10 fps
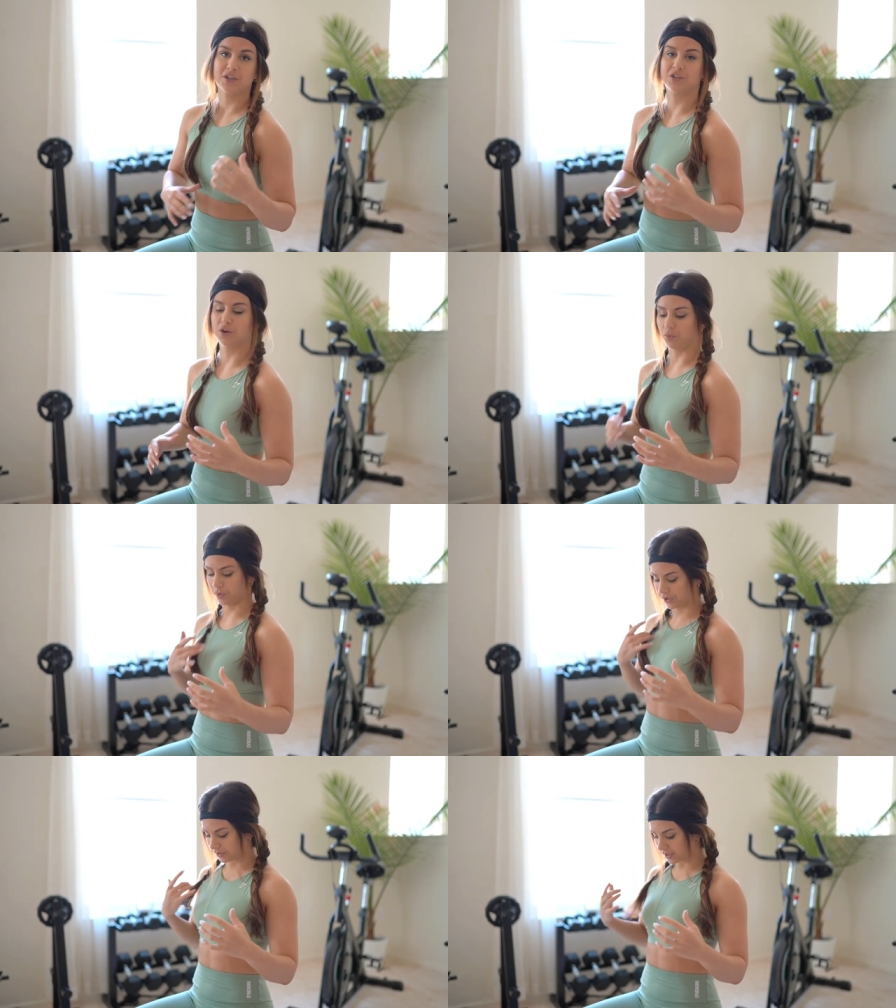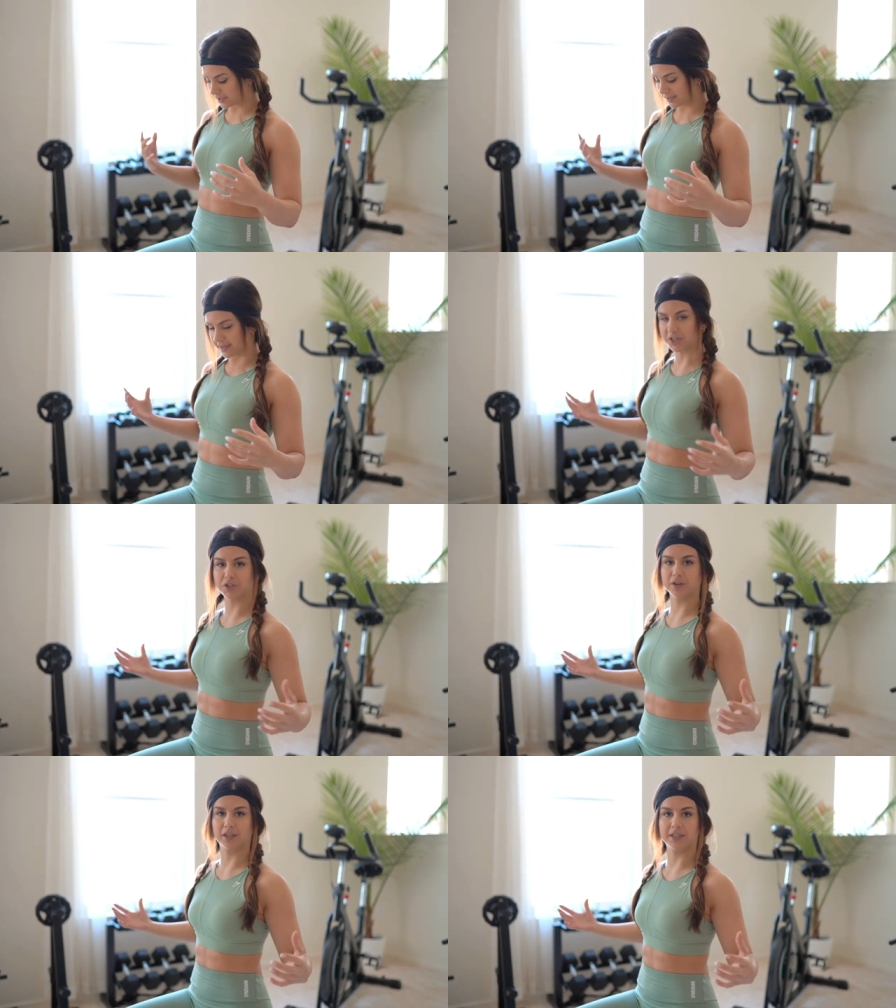So when you're
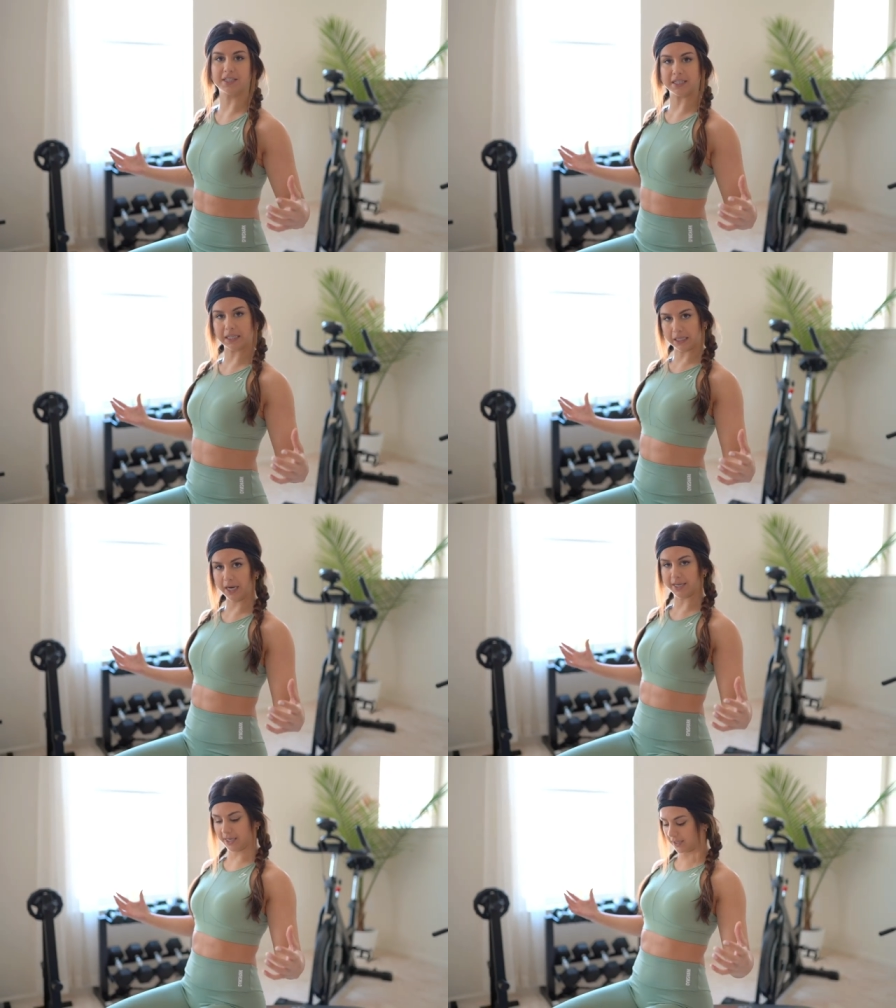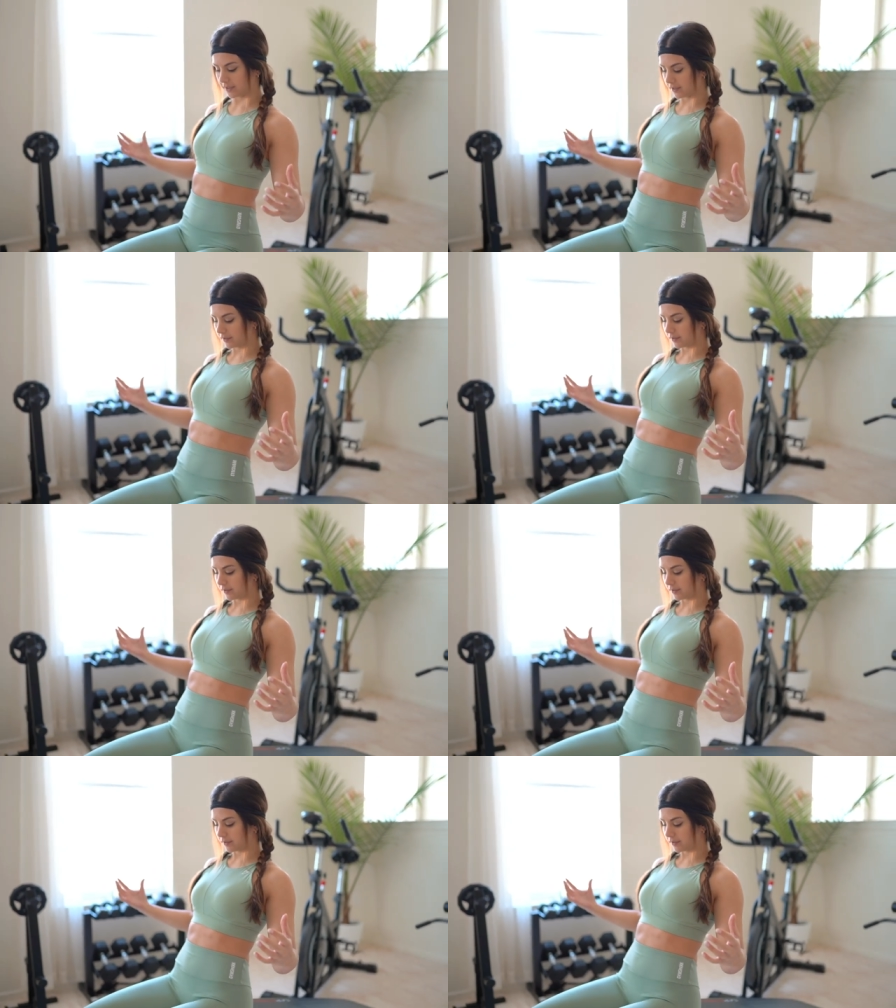eccentrically declining,